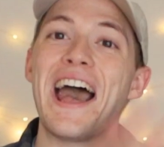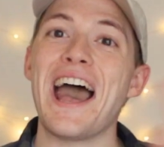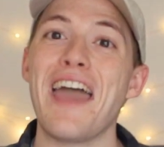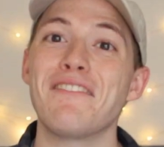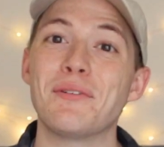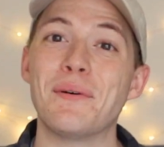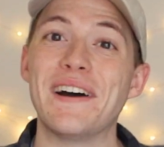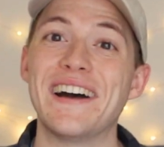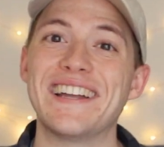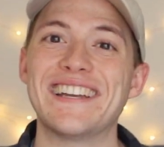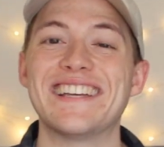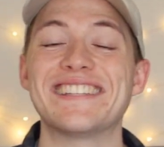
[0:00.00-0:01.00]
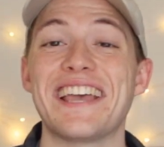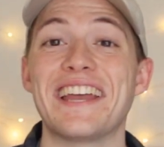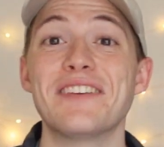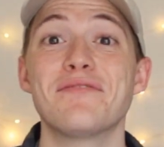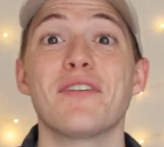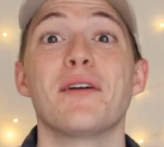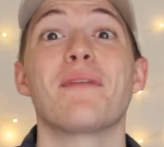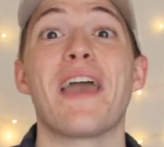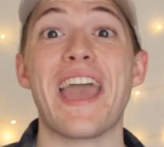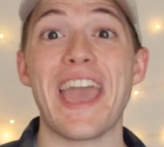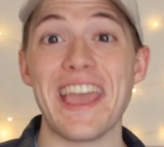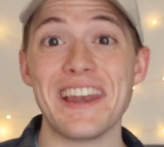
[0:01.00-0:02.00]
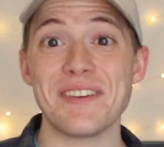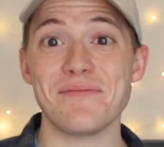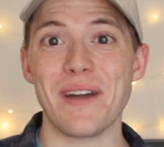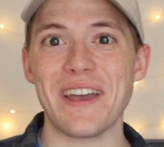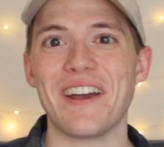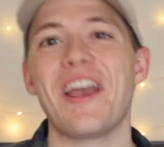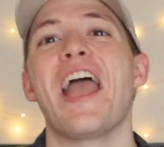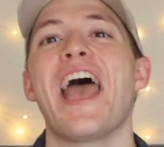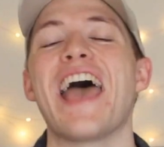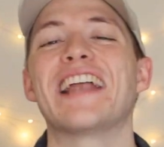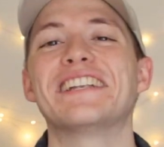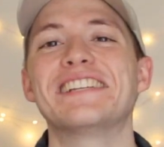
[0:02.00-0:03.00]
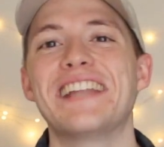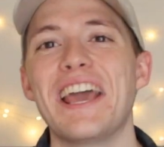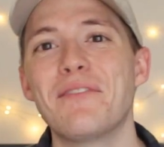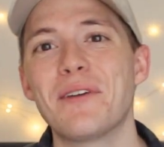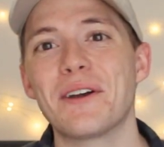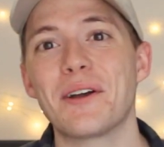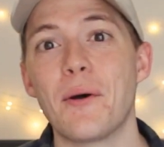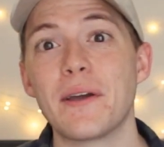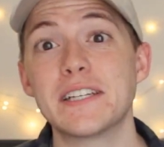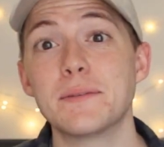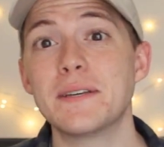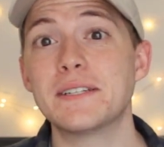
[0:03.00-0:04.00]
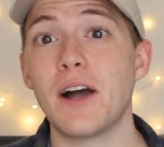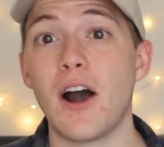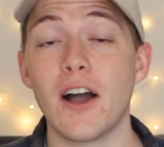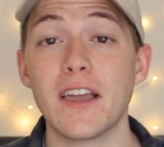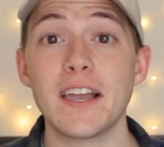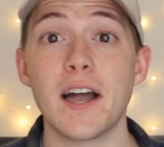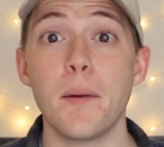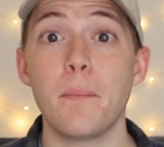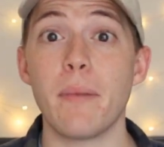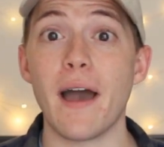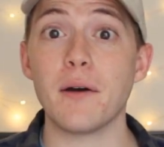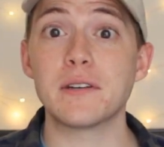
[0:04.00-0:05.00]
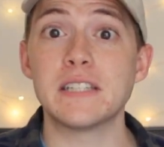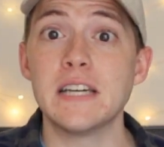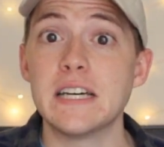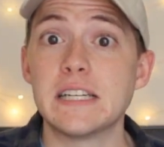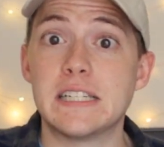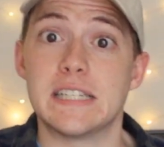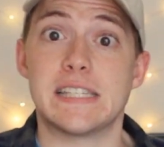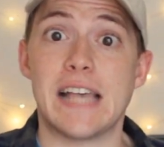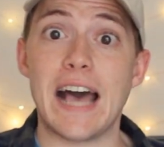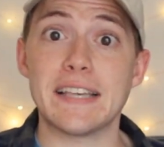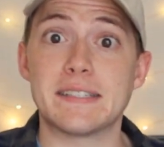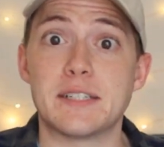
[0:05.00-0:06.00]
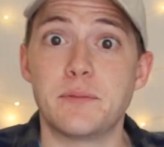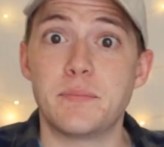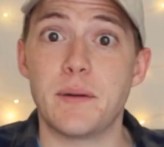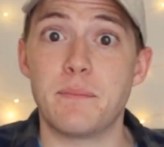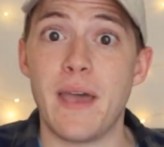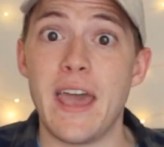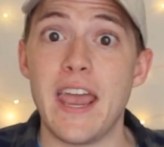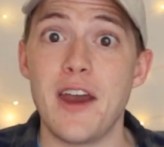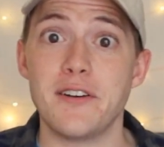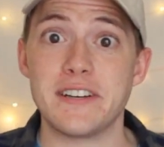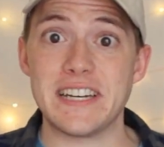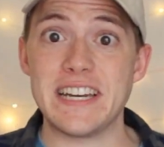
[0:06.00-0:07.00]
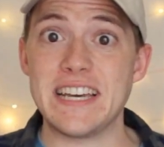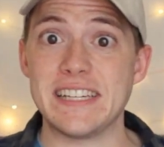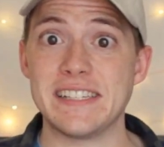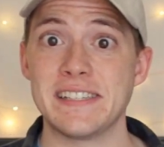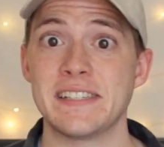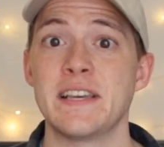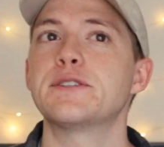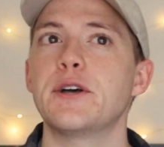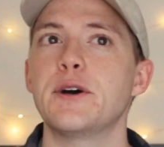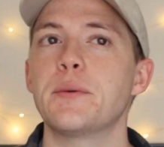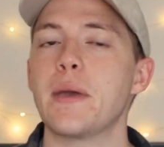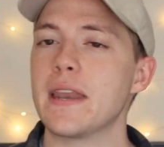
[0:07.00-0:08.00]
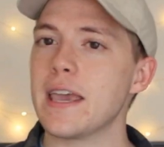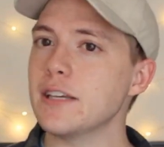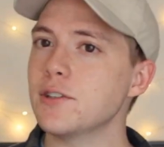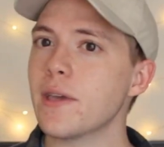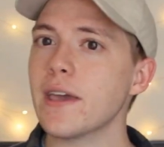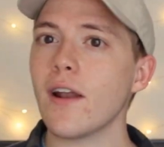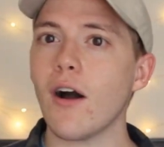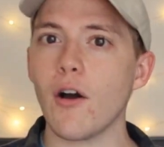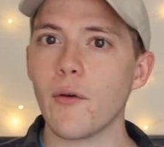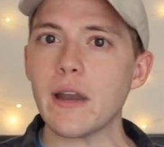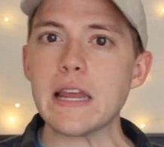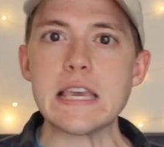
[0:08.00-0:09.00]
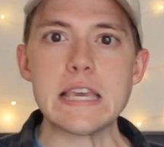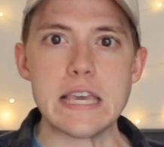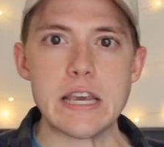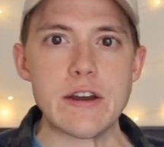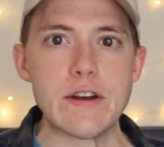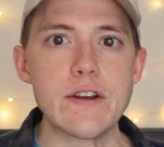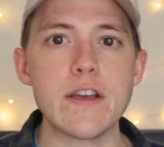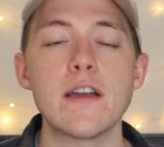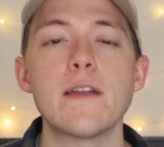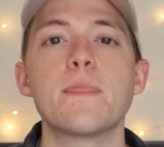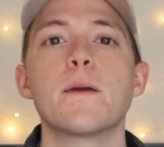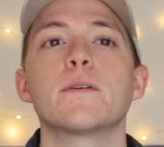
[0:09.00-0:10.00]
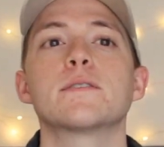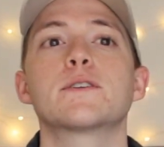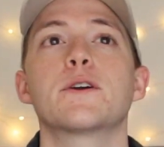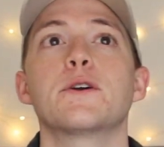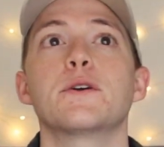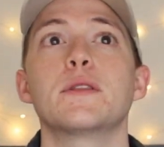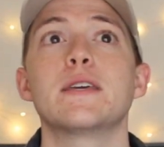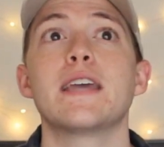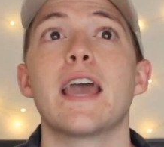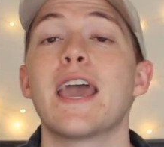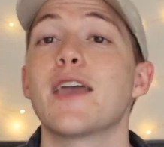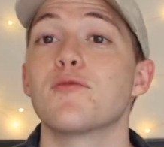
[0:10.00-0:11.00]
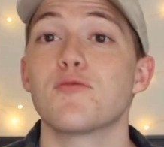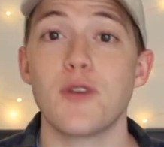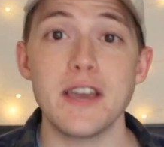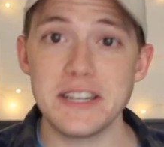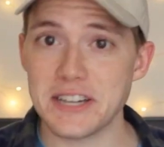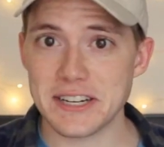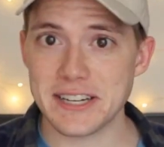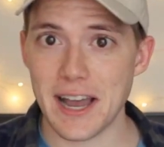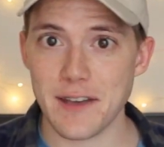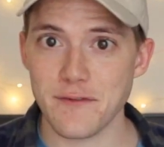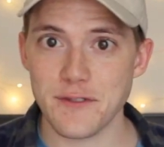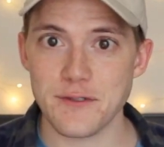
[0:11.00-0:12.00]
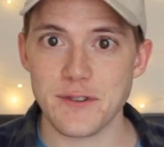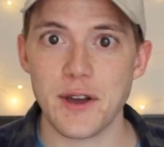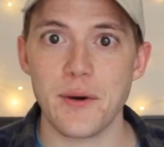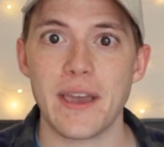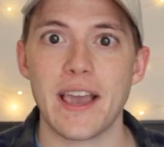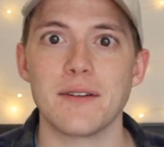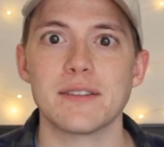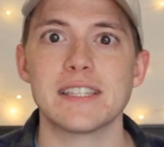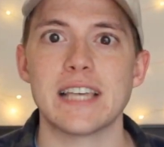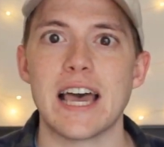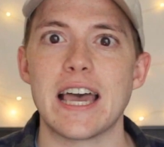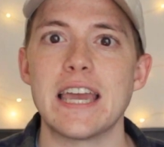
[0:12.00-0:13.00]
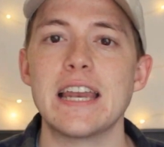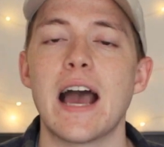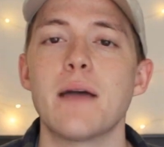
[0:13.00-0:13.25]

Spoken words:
Hi everyone, it's Andy from Andyware, and today we are going to be talking about disaster preparedness. So in case you can't already hear, there is currently a raging typhoon going outside.